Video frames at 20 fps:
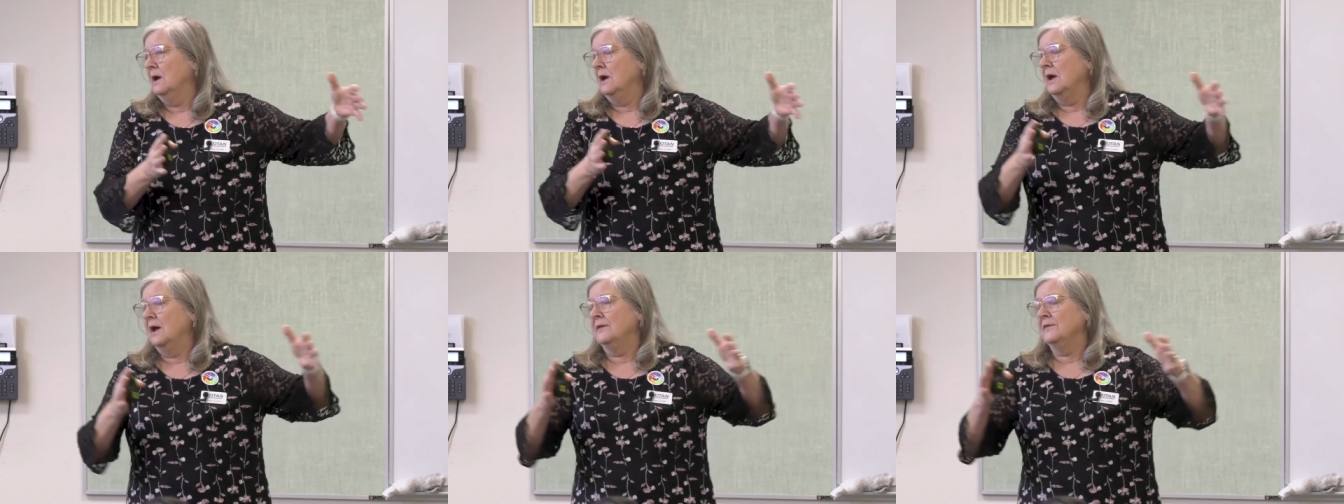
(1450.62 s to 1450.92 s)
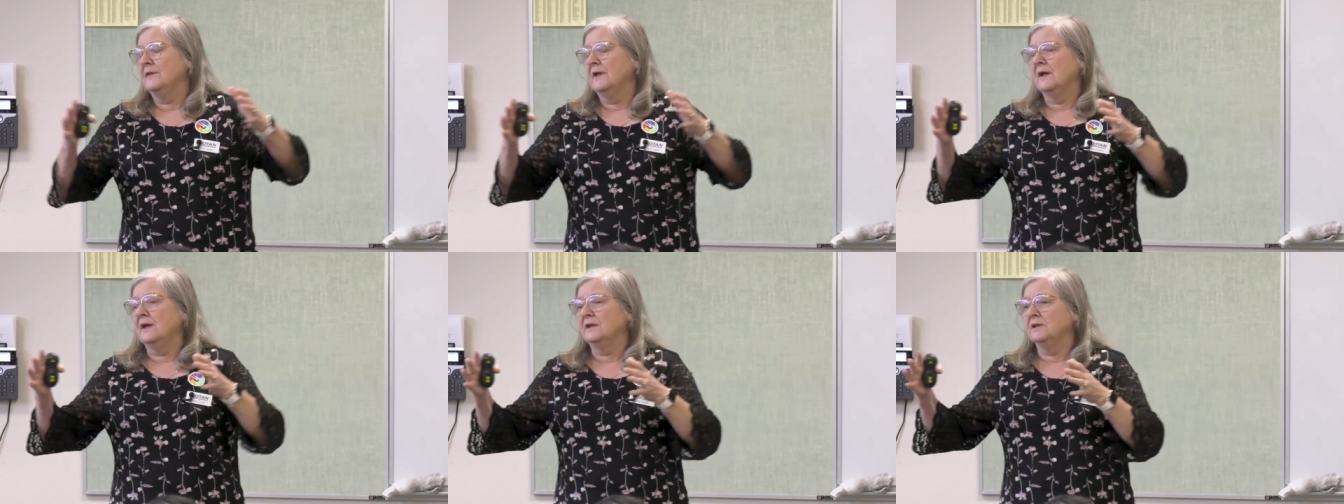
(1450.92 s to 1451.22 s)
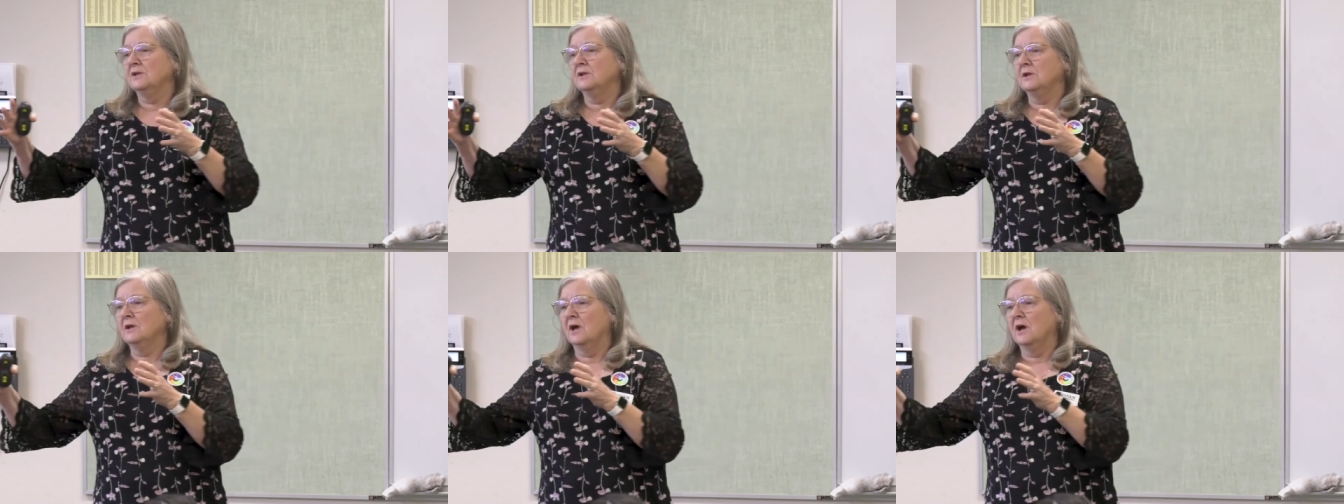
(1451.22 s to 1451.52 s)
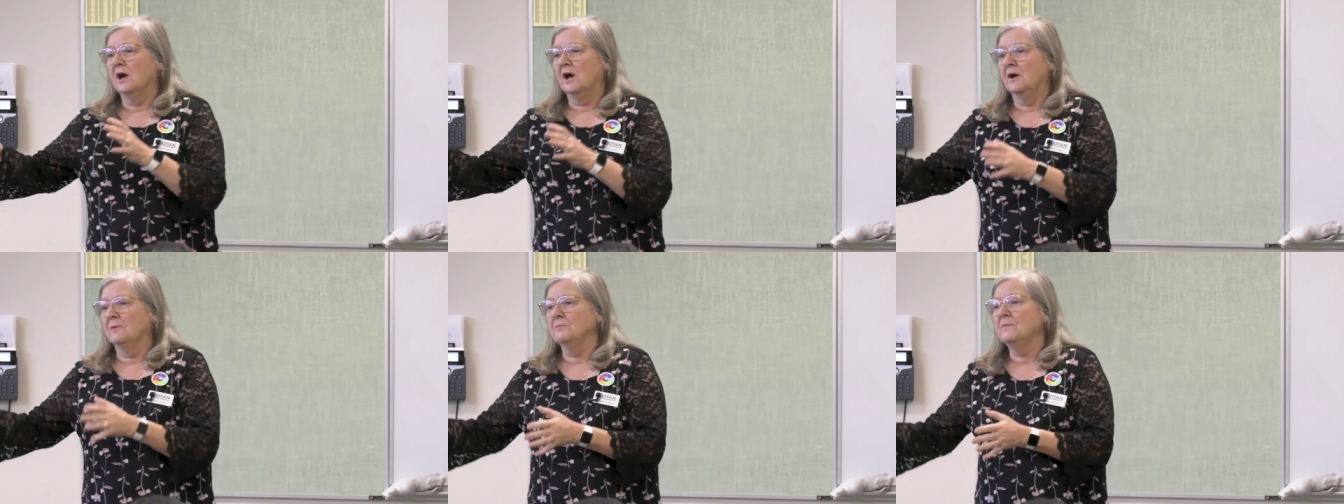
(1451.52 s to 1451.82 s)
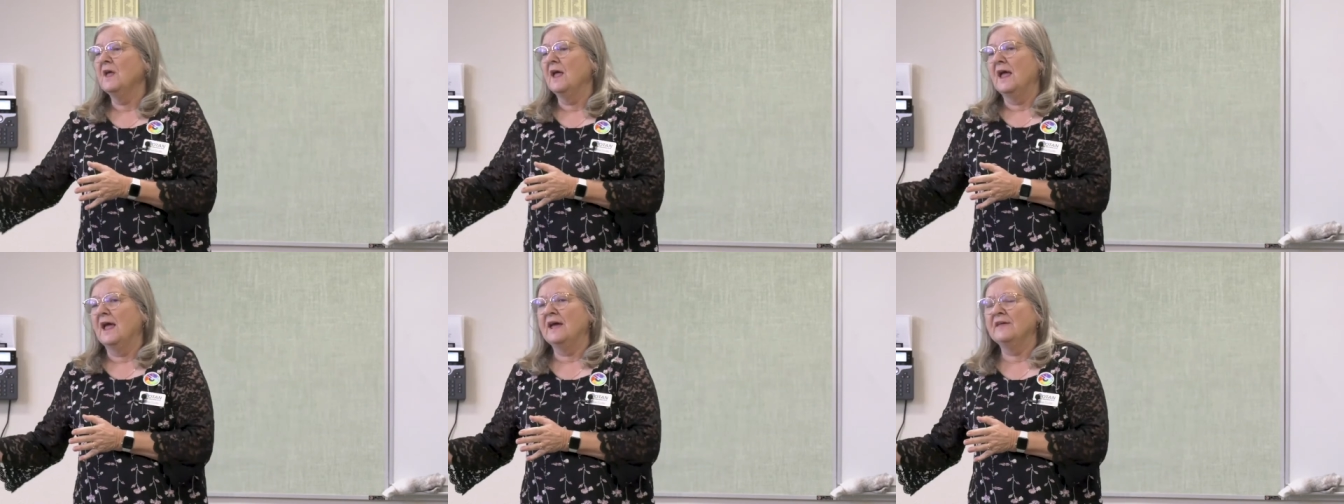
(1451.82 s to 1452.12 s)
and then, um,
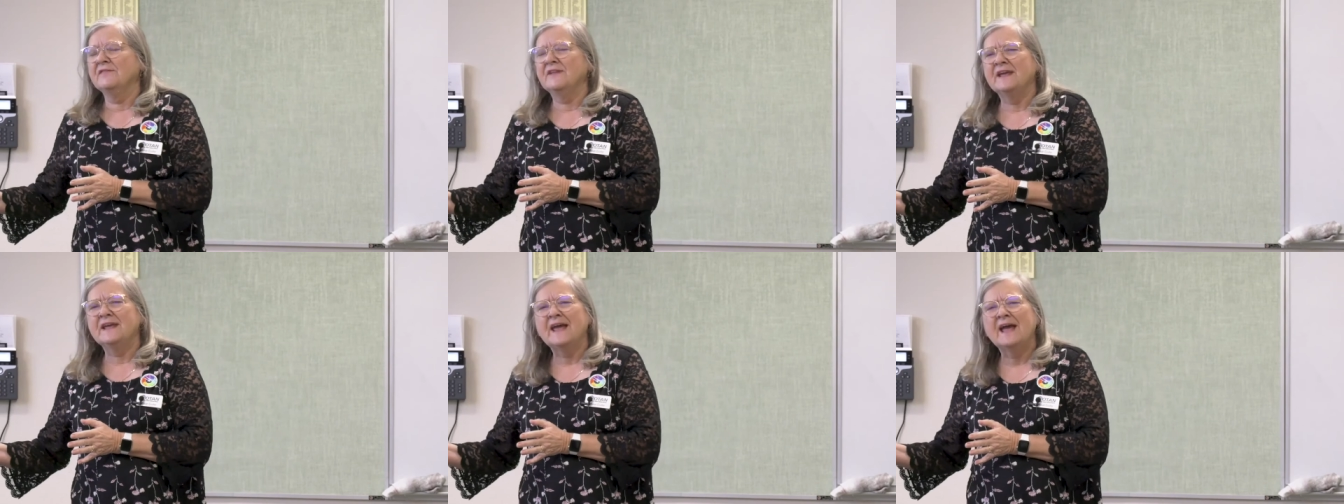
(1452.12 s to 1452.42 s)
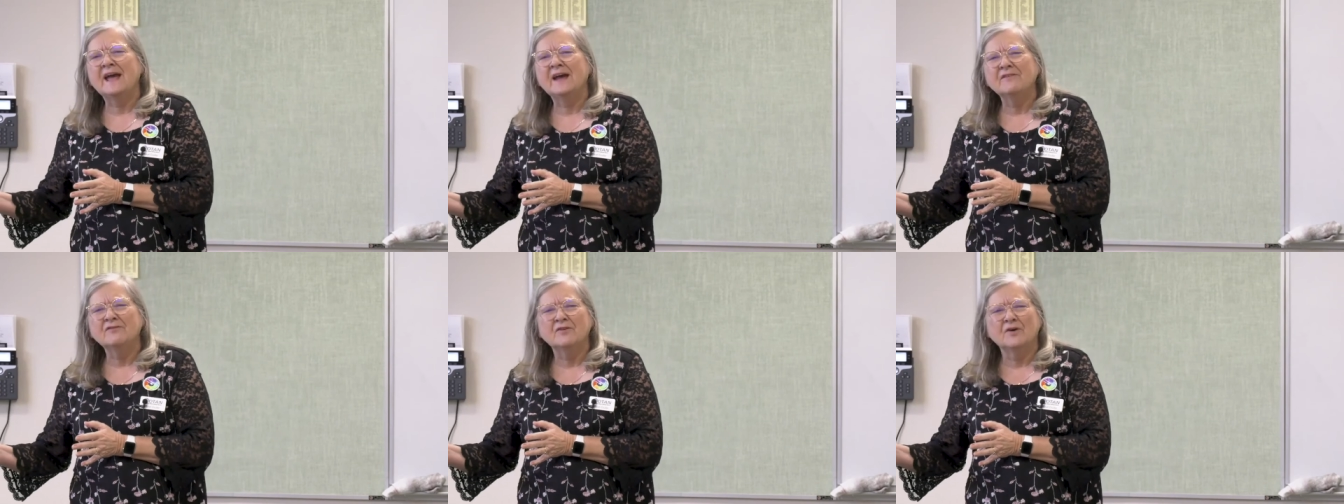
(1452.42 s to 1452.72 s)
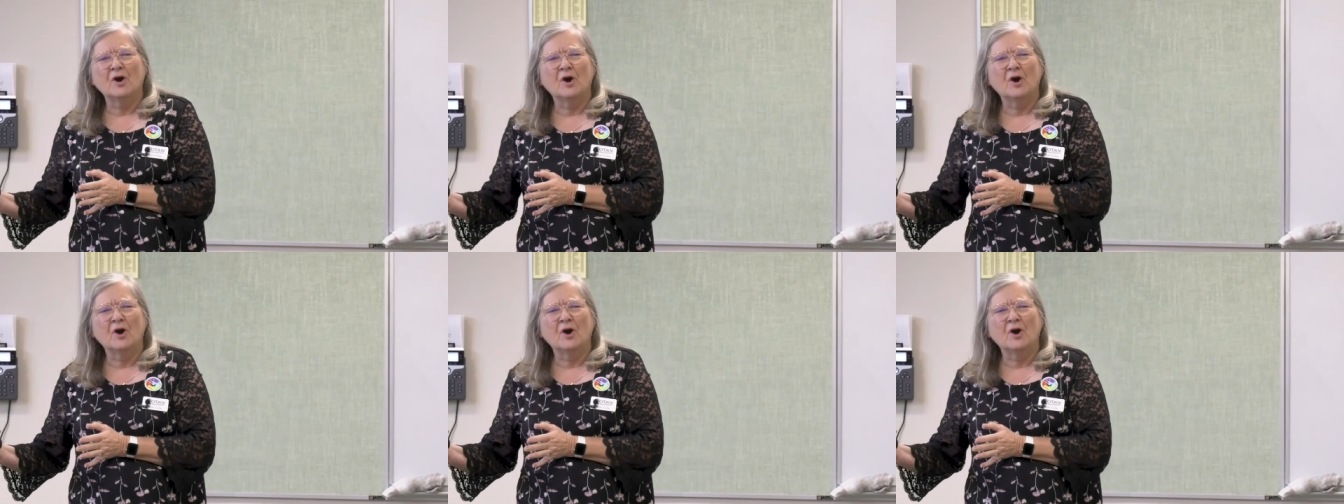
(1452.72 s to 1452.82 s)
and they have